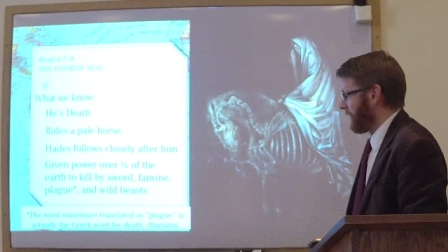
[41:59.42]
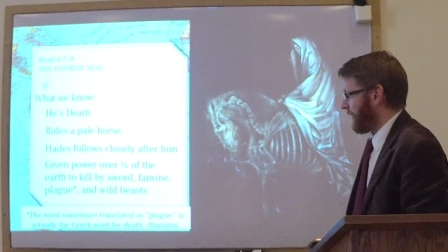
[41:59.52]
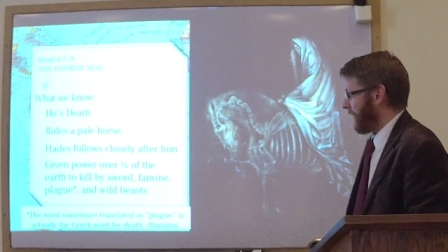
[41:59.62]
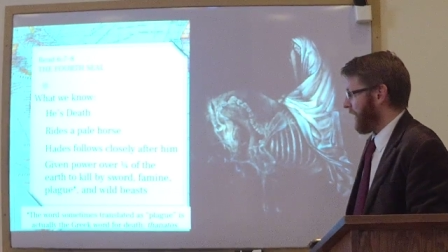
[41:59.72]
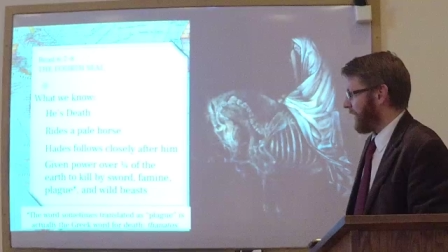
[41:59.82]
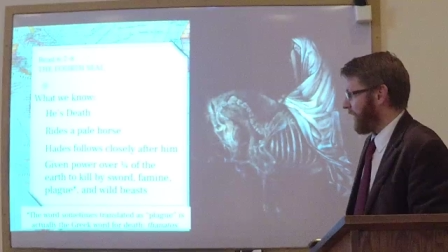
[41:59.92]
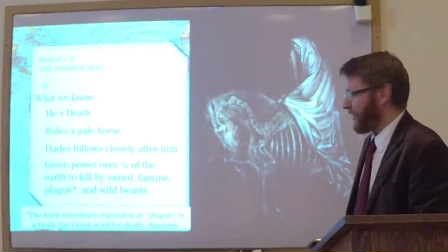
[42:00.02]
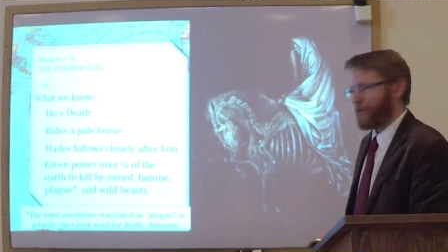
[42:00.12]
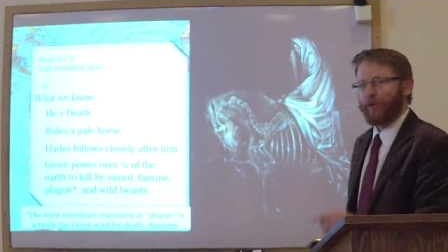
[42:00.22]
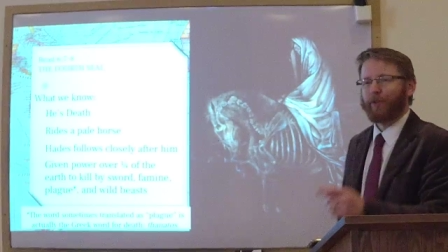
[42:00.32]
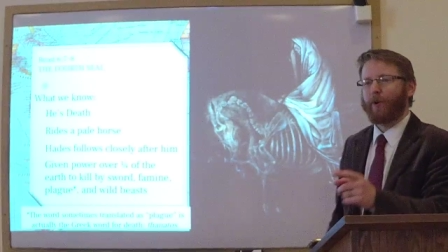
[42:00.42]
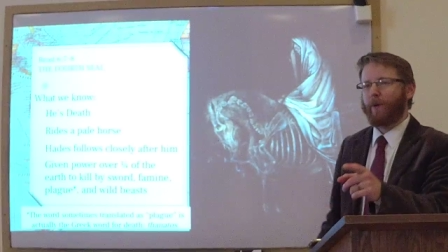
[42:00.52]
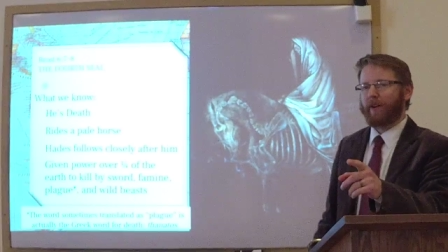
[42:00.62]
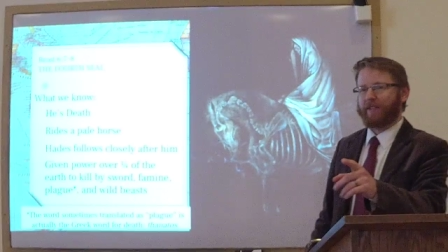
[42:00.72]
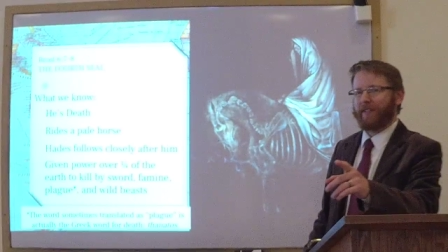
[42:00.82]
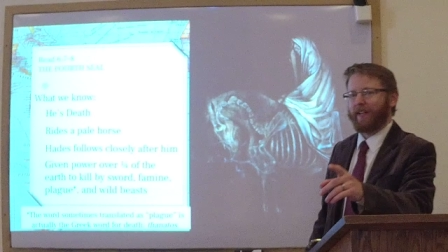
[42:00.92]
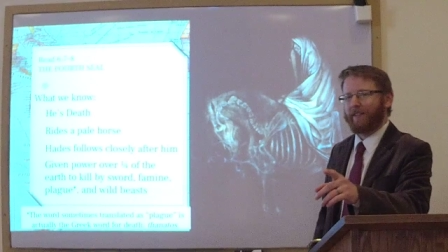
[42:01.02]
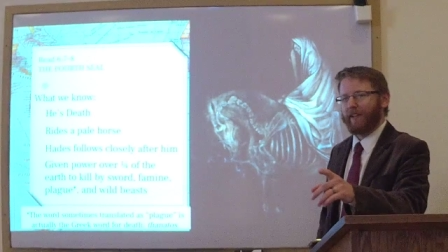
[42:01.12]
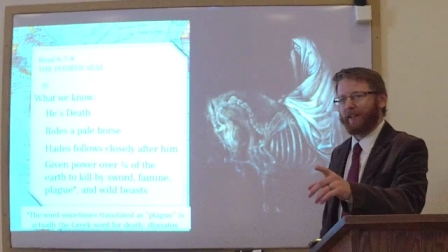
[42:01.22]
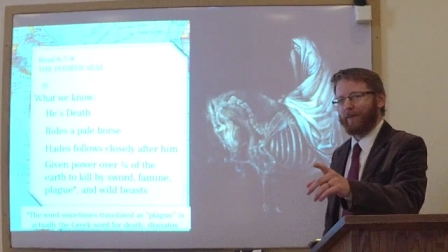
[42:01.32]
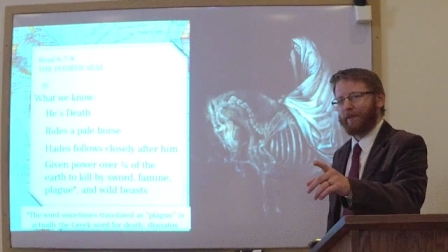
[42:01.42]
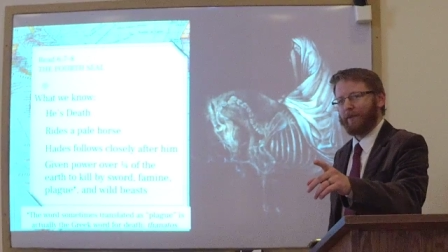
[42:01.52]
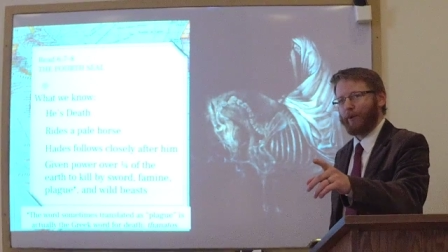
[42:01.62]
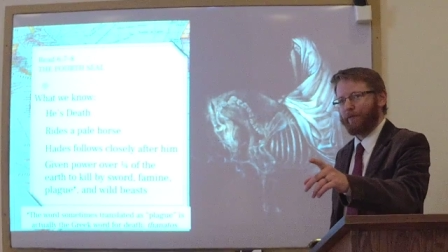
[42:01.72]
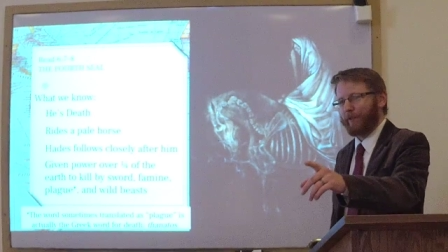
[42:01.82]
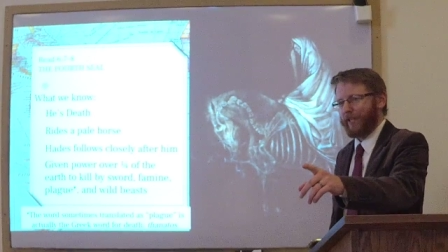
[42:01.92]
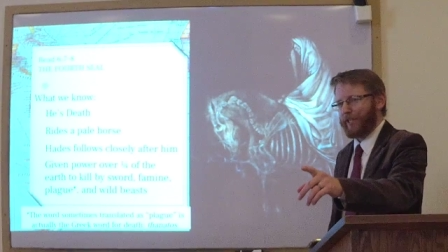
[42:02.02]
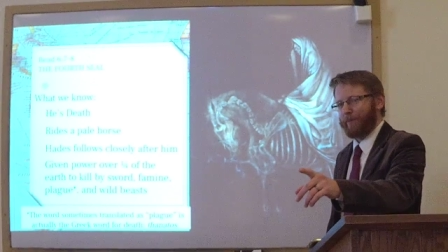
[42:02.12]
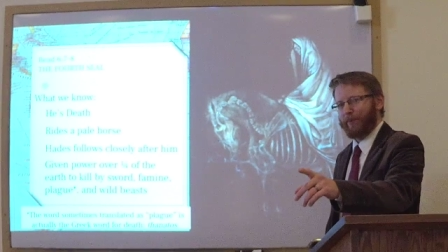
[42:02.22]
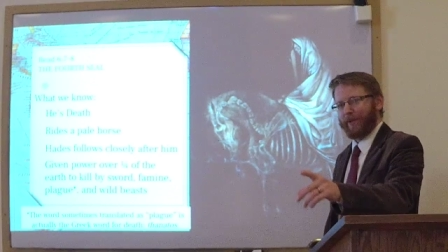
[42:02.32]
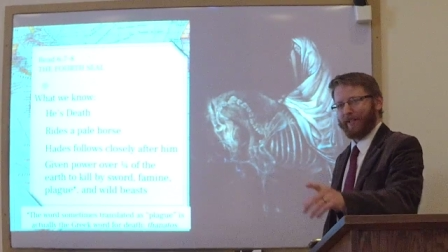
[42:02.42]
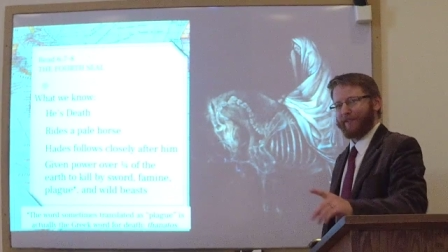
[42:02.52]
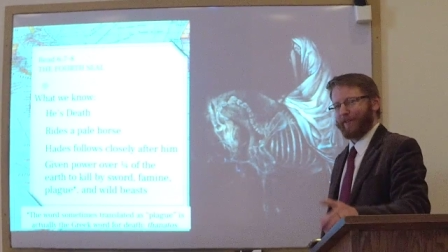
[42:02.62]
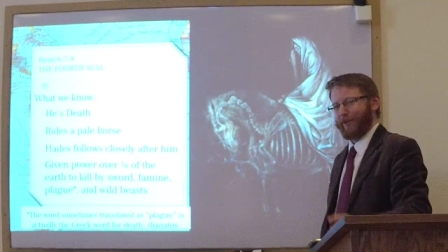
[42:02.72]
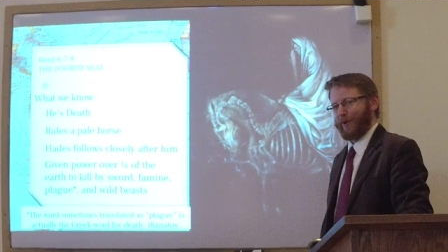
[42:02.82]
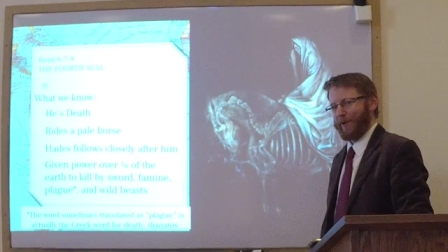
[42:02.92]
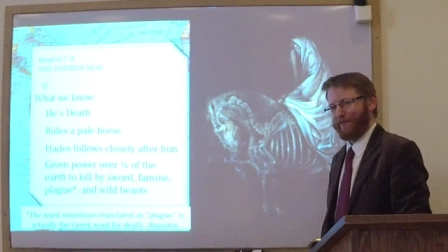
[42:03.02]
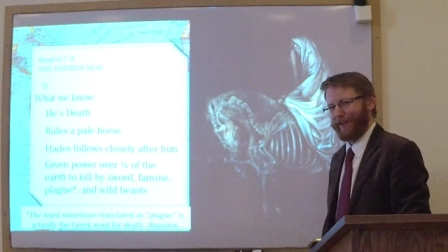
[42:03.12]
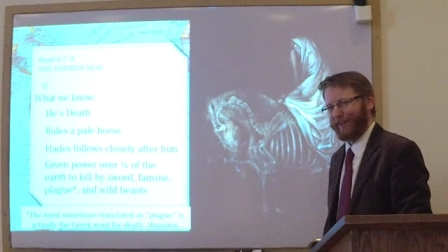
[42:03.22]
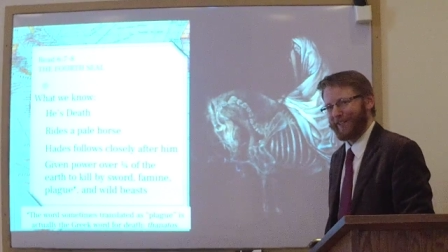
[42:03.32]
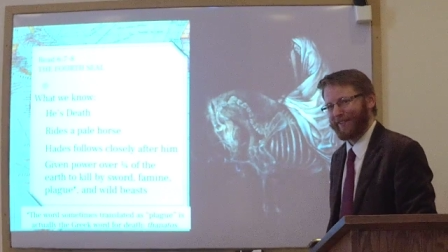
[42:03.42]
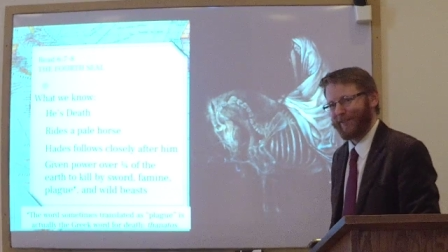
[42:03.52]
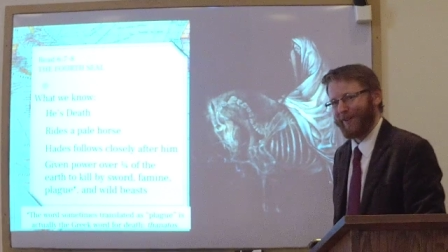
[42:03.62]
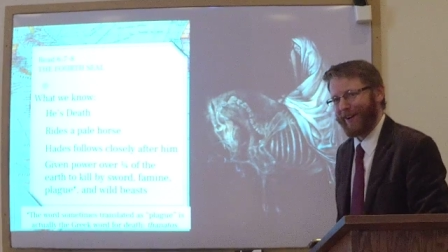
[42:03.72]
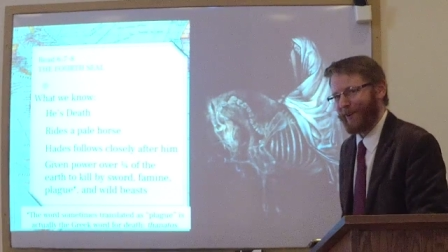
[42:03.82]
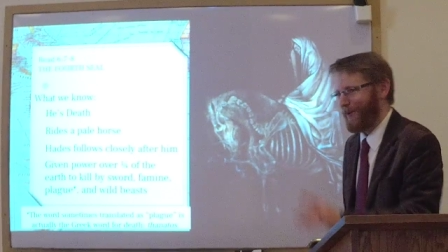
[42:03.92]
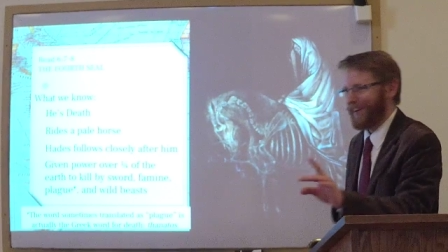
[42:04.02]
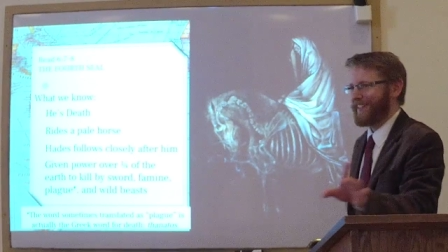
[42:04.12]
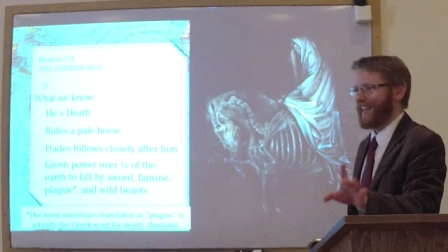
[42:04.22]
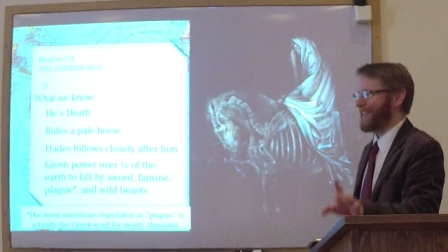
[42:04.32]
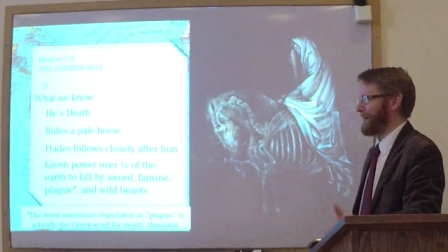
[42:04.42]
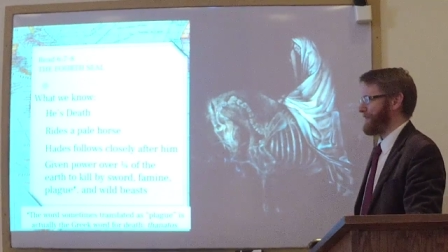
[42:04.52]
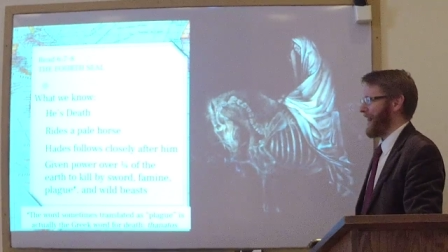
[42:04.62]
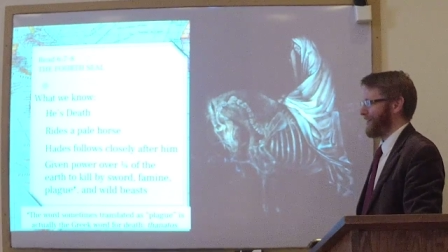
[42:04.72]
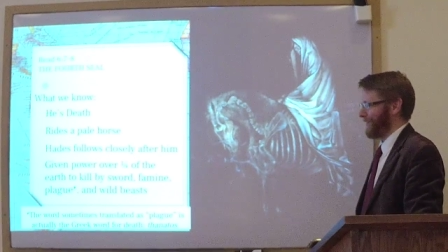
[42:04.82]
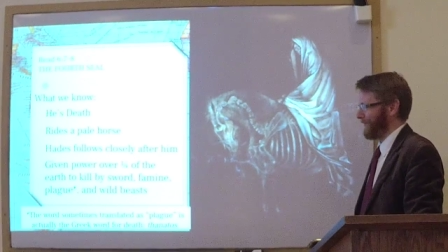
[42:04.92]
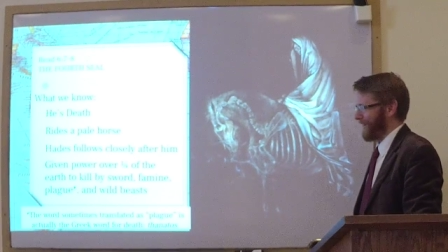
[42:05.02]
eh, I still don't want to say that Revelation predicts the coronavirus. Though. I don't want to take that back from